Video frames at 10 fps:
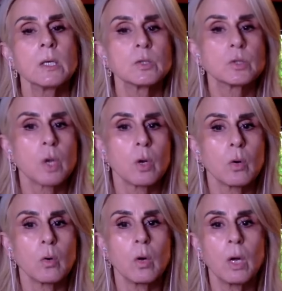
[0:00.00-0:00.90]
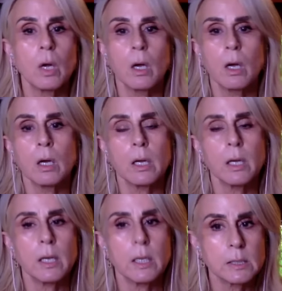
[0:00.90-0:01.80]
So
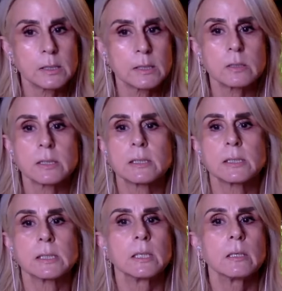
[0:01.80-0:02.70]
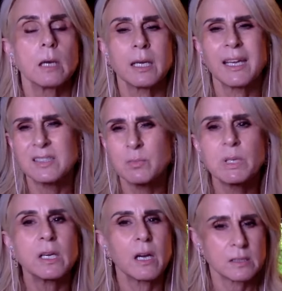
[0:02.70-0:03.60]
N-acetylcysteine, I guess
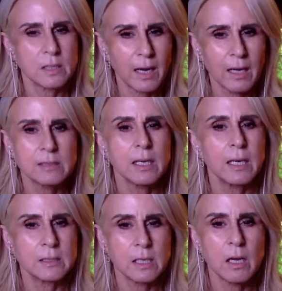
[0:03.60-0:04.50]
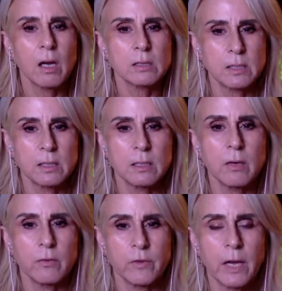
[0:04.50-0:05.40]
because it has that antioxidant
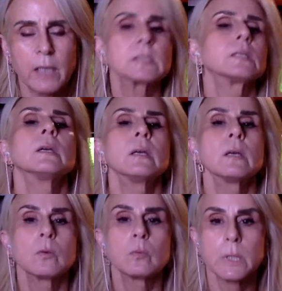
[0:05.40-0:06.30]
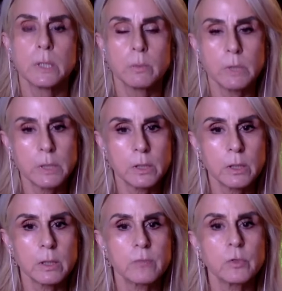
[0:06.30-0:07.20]
effect, really, really
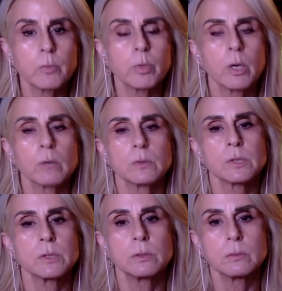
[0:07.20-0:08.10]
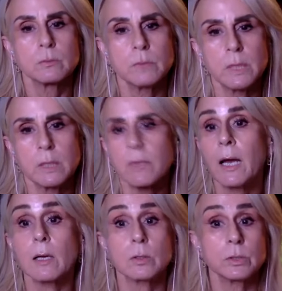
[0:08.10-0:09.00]
good if you're prone to any of
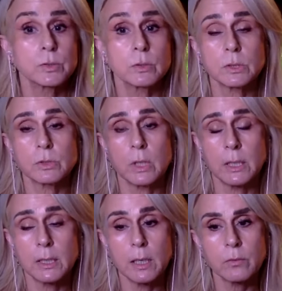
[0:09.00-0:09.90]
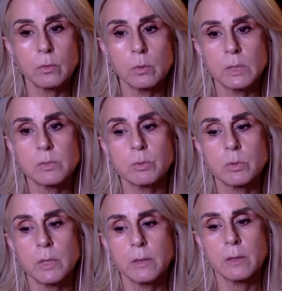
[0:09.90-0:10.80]
that, or you're certainly trying to get through a
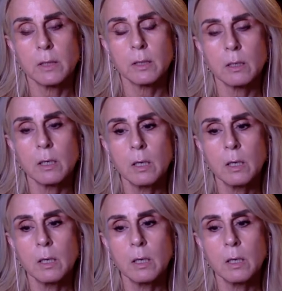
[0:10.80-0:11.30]
respiratory thing.